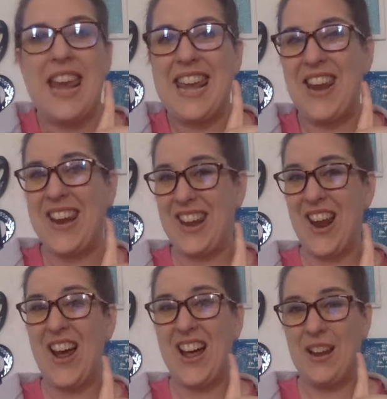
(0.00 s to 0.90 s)
So it's
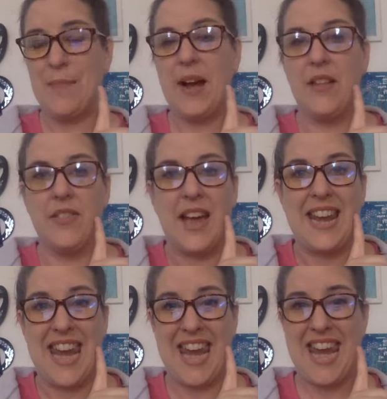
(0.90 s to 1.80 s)
all about
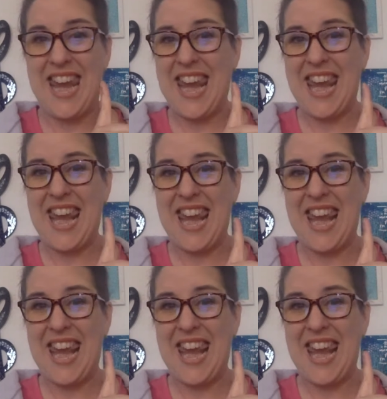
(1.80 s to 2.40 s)
that E